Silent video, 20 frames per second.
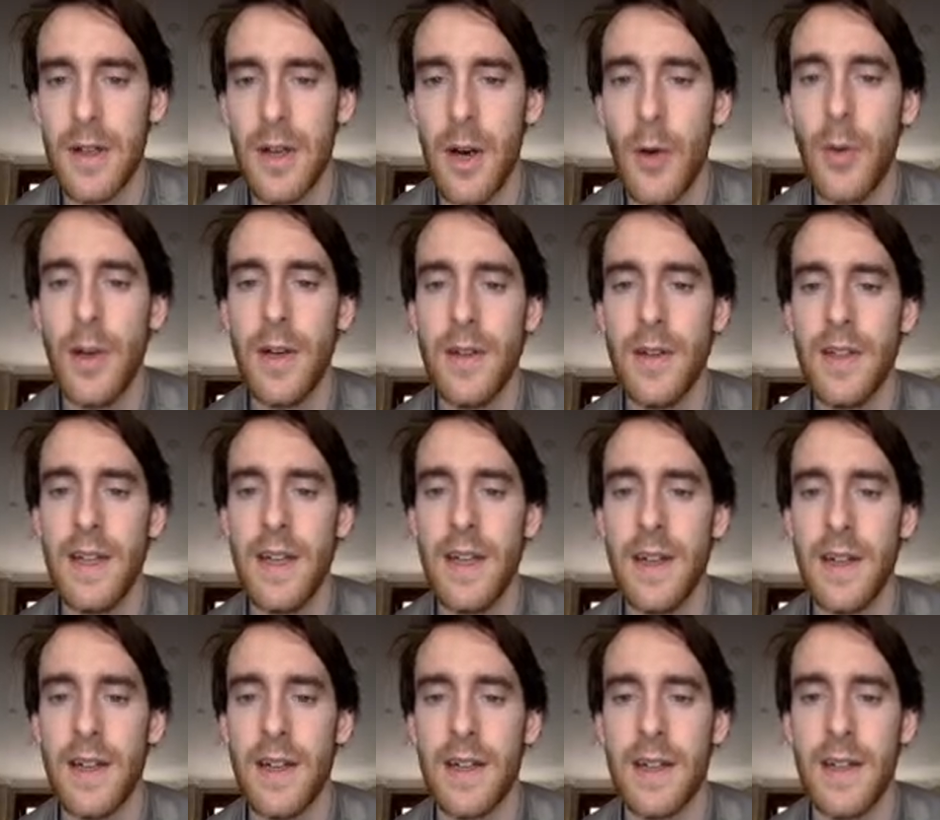Oh, here they
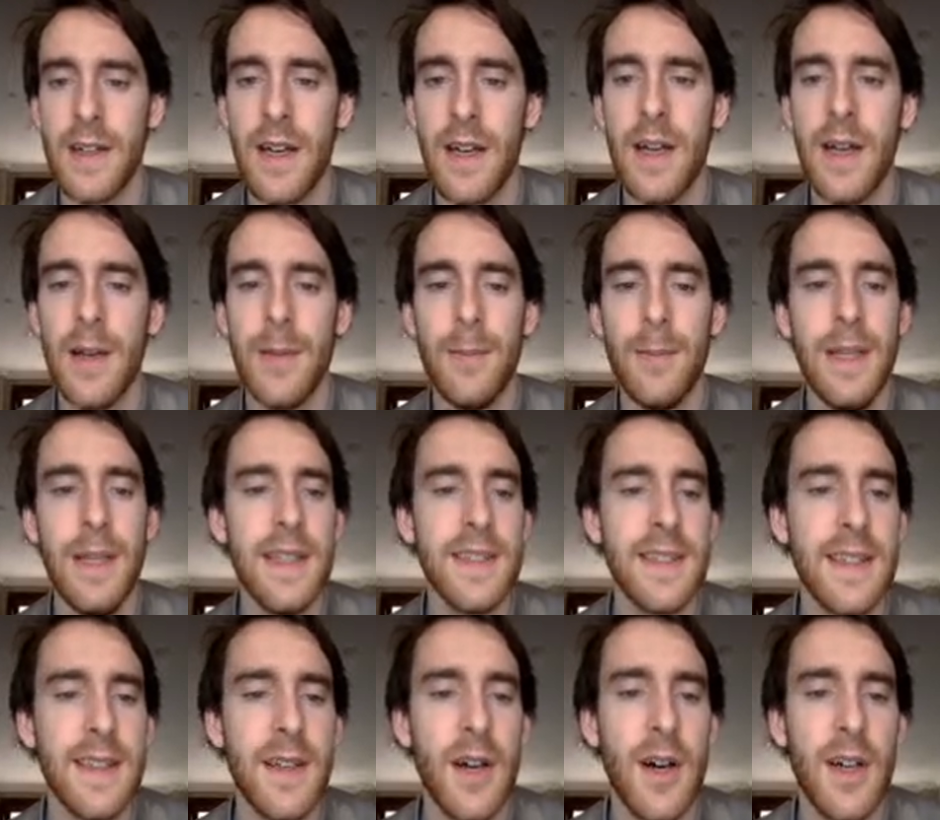are. Meet
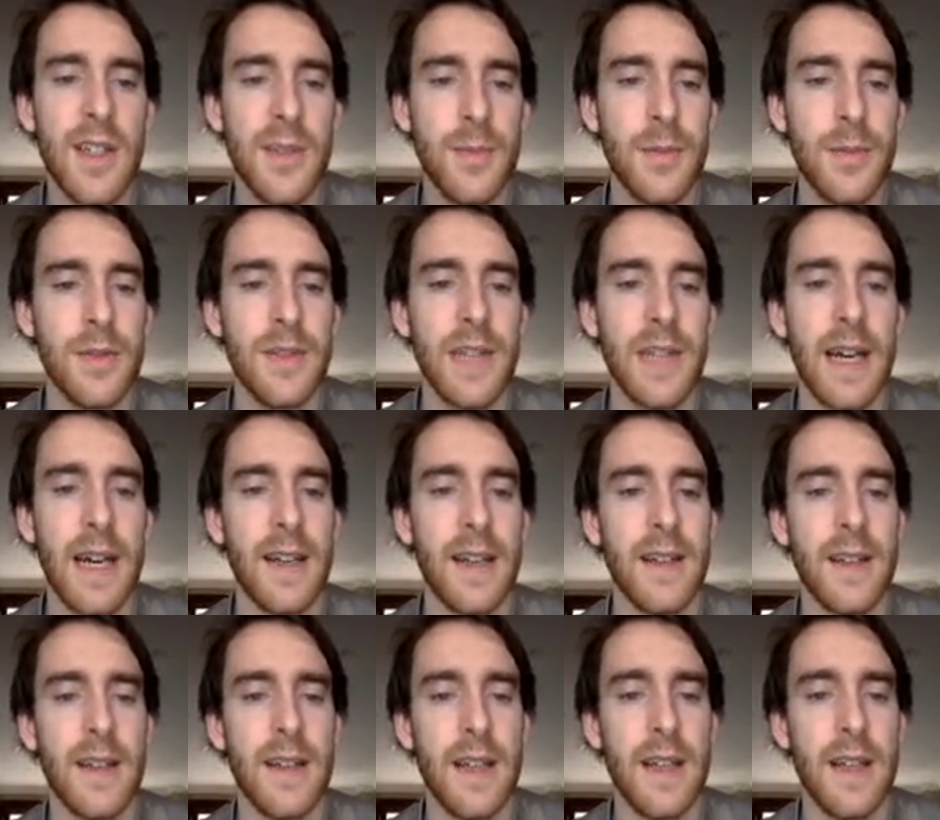us at the hospital, Dad.